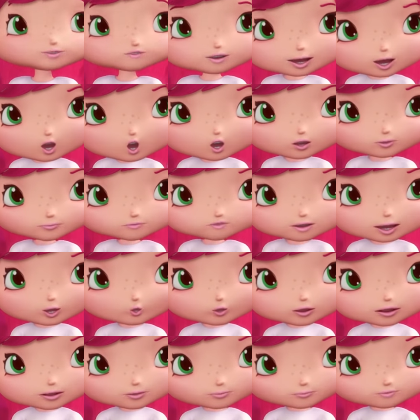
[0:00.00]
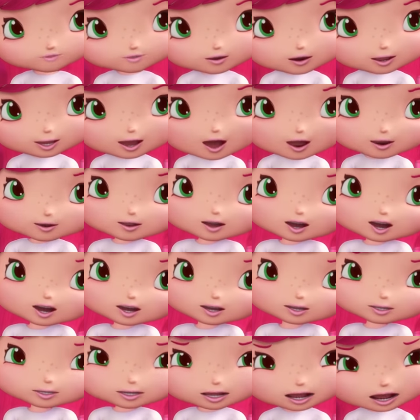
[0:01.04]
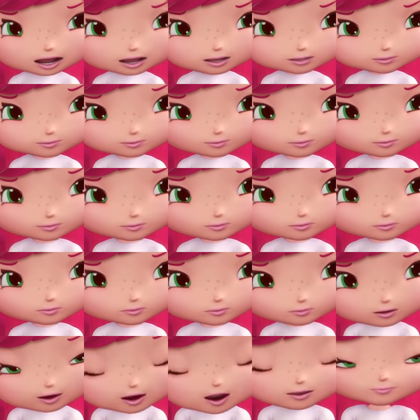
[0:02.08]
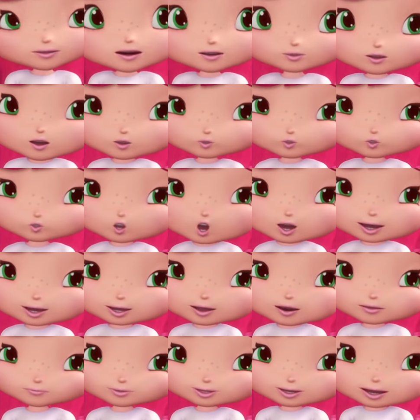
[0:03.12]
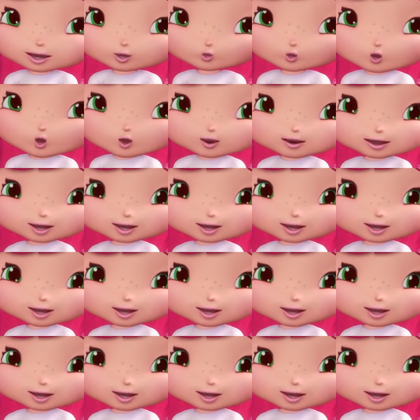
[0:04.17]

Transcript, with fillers: that we've known Berry Can Bloom a long time. Lemon, you've got to be careful